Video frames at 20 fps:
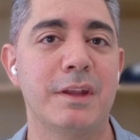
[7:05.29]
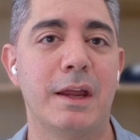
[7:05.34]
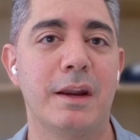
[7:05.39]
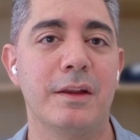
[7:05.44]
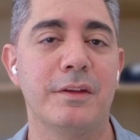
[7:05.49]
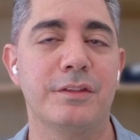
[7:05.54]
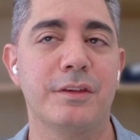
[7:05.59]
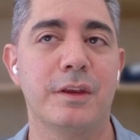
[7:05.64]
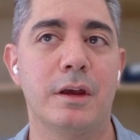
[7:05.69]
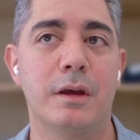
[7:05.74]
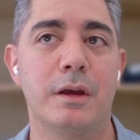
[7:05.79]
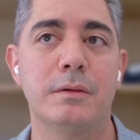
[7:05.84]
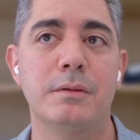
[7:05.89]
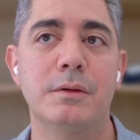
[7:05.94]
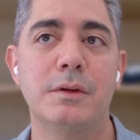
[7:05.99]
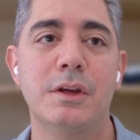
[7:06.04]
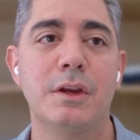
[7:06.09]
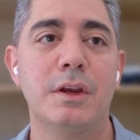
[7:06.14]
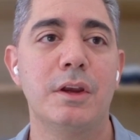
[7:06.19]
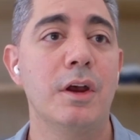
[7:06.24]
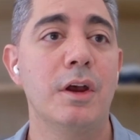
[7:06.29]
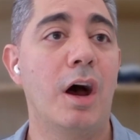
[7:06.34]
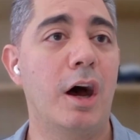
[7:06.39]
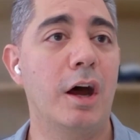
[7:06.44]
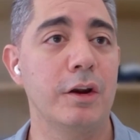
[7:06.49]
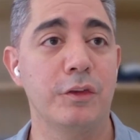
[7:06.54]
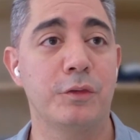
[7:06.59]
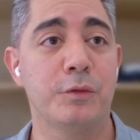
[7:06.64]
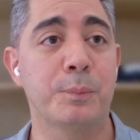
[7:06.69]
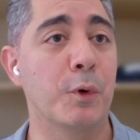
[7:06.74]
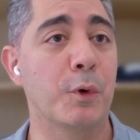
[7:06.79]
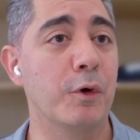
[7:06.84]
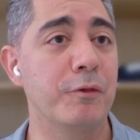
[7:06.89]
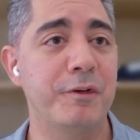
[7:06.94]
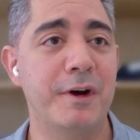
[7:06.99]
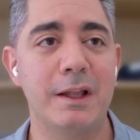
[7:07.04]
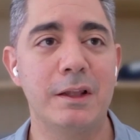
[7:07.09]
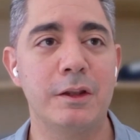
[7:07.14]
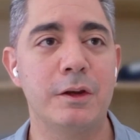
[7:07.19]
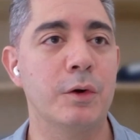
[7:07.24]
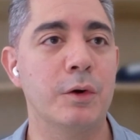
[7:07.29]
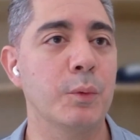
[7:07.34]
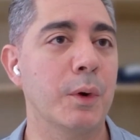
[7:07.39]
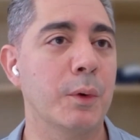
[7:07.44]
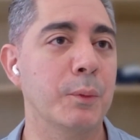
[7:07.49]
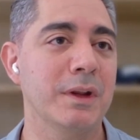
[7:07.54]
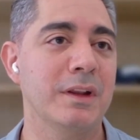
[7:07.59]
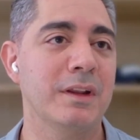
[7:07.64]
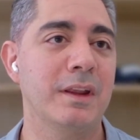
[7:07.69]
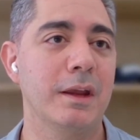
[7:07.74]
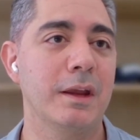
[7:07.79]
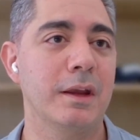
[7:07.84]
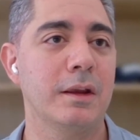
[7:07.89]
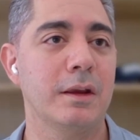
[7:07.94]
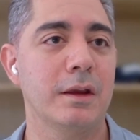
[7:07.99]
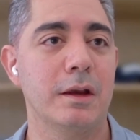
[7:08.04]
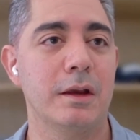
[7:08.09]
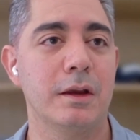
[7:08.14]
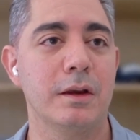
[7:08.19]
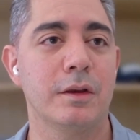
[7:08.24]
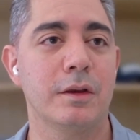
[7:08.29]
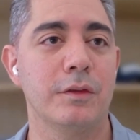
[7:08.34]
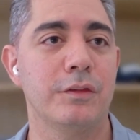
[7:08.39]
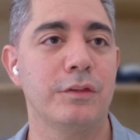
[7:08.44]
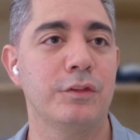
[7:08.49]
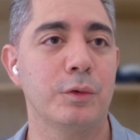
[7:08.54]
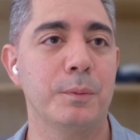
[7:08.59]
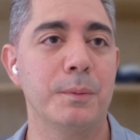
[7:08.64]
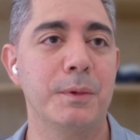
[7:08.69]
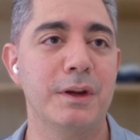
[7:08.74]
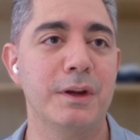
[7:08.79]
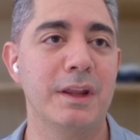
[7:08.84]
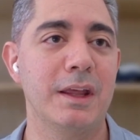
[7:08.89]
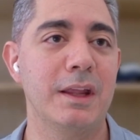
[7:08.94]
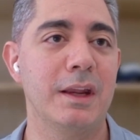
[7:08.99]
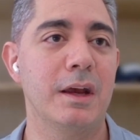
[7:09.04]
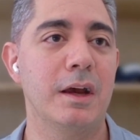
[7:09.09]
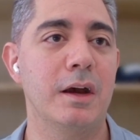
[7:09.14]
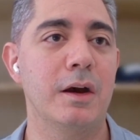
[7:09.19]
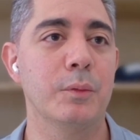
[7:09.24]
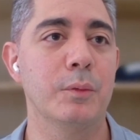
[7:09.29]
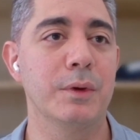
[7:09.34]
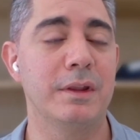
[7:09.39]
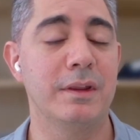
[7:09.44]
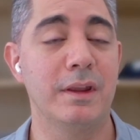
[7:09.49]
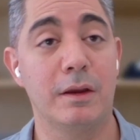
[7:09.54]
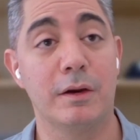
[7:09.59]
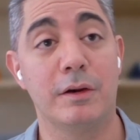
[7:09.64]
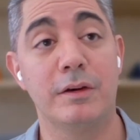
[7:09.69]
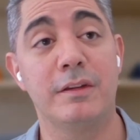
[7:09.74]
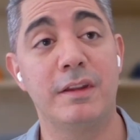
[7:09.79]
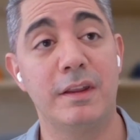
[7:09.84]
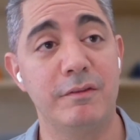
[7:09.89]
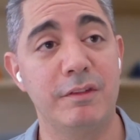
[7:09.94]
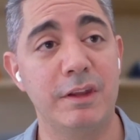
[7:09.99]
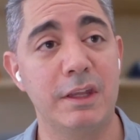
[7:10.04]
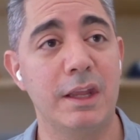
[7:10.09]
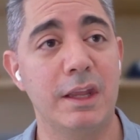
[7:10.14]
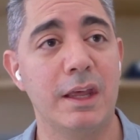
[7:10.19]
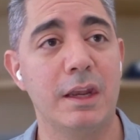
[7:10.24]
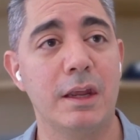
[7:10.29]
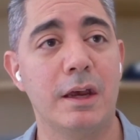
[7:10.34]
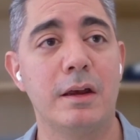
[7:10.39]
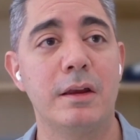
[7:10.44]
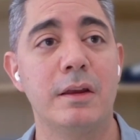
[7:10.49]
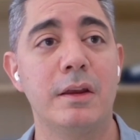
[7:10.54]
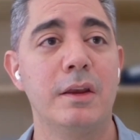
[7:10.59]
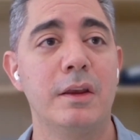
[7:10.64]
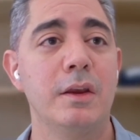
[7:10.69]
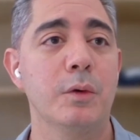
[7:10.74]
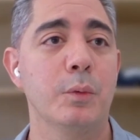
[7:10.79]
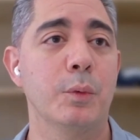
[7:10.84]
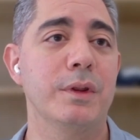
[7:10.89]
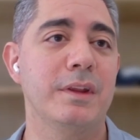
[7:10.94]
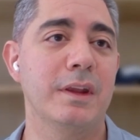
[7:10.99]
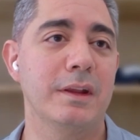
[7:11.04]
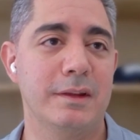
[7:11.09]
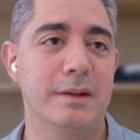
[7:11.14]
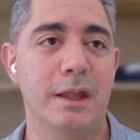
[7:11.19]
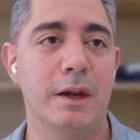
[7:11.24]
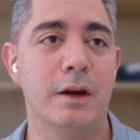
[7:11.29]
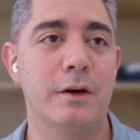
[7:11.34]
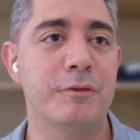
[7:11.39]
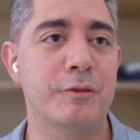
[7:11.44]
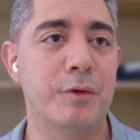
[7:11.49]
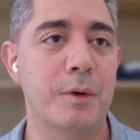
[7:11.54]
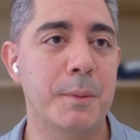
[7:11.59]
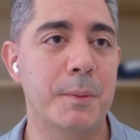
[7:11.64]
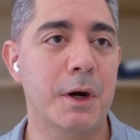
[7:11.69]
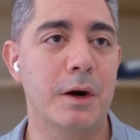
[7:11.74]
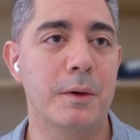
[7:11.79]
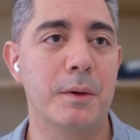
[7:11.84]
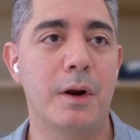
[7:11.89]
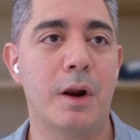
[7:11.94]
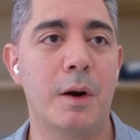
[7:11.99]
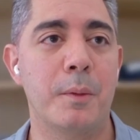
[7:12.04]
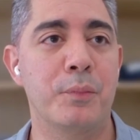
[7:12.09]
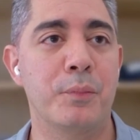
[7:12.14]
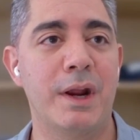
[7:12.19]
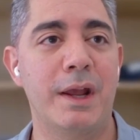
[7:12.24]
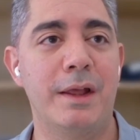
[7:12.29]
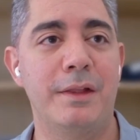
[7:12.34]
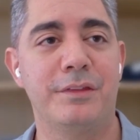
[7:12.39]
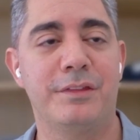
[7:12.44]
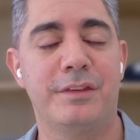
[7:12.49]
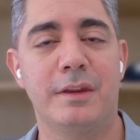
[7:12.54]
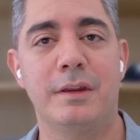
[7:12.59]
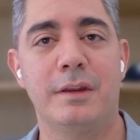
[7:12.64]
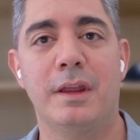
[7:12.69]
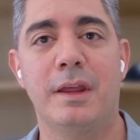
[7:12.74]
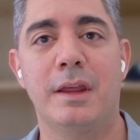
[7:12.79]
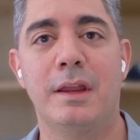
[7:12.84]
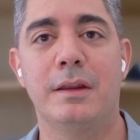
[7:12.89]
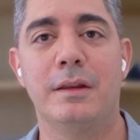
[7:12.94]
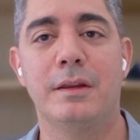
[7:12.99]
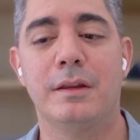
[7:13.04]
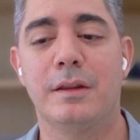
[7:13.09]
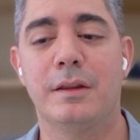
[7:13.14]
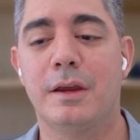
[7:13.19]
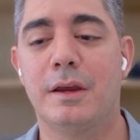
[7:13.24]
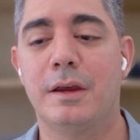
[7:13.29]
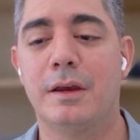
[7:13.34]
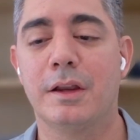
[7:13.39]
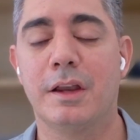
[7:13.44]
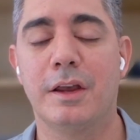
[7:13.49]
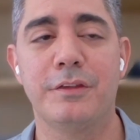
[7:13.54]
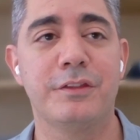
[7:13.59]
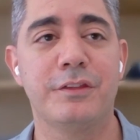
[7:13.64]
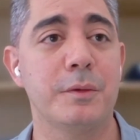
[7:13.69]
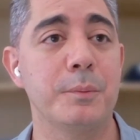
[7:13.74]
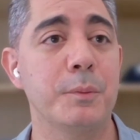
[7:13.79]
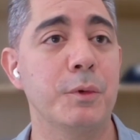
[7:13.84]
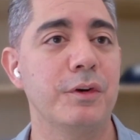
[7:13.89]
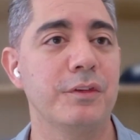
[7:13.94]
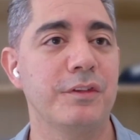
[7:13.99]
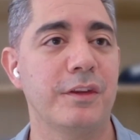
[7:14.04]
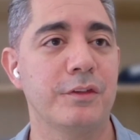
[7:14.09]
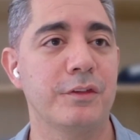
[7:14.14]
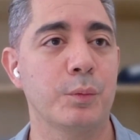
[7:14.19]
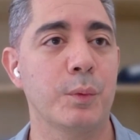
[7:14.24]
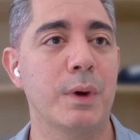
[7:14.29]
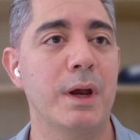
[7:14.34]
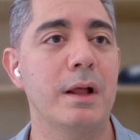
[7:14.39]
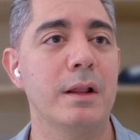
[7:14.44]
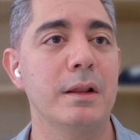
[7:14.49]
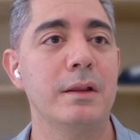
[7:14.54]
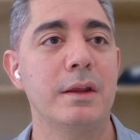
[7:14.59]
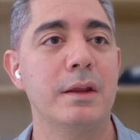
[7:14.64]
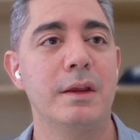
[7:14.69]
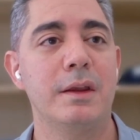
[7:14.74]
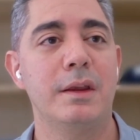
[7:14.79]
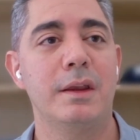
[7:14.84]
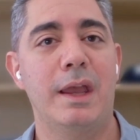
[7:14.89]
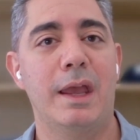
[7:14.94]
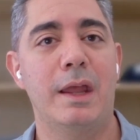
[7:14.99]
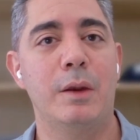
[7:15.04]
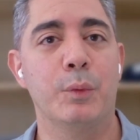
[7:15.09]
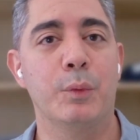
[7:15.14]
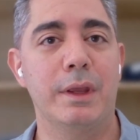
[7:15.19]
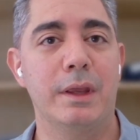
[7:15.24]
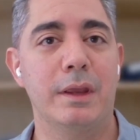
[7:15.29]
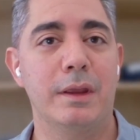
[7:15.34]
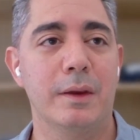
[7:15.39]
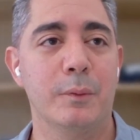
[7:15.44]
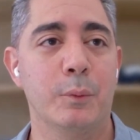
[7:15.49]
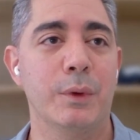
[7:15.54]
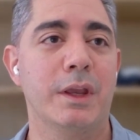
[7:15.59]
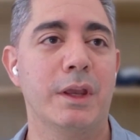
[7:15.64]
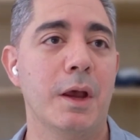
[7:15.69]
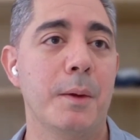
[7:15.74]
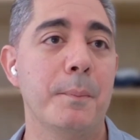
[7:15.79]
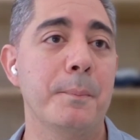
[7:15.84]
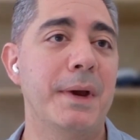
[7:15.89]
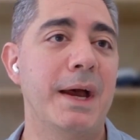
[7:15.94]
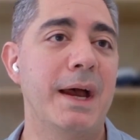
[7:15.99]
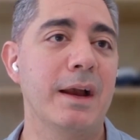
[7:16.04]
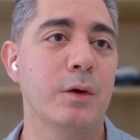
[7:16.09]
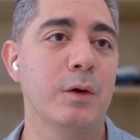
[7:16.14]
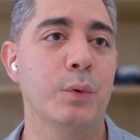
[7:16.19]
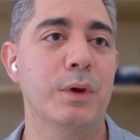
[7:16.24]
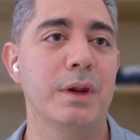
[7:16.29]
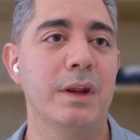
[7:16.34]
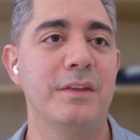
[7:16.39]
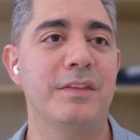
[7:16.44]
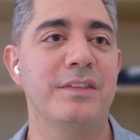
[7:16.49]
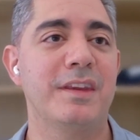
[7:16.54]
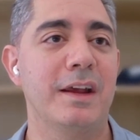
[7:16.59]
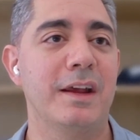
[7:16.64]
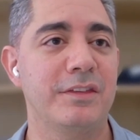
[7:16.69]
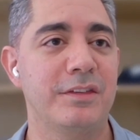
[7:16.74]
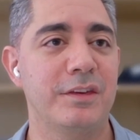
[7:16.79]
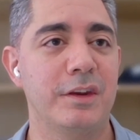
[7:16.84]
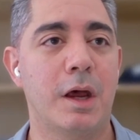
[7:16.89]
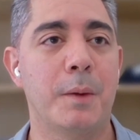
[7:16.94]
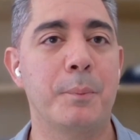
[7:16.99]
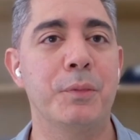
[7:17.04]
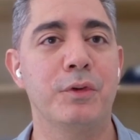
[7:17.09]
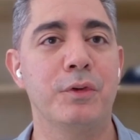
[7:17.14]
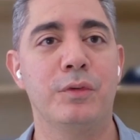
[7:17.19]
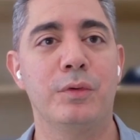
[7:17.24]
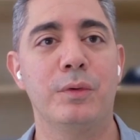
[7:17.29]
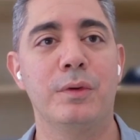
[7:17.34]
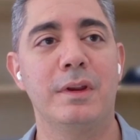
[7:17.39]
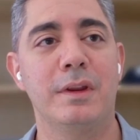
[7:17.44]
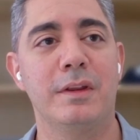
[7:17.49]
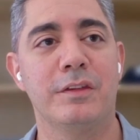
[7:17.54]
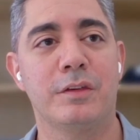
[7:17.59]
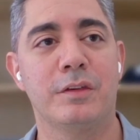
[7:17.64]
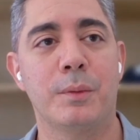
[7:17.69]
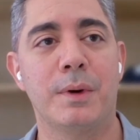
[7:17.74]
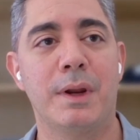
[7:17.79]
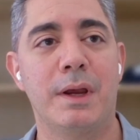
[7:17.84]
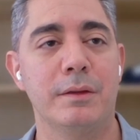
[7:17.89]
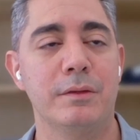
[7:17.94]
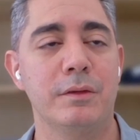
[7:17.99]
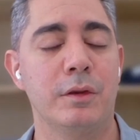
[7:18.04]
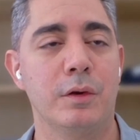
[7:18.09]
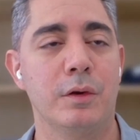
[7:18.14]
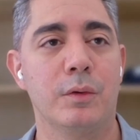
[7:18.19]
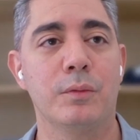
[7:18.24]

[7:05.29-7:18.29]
that as a audience profiler, where we take consumer data, we take our TV data, we take data from our brands and customers as well, and we come back with insights and opportunities around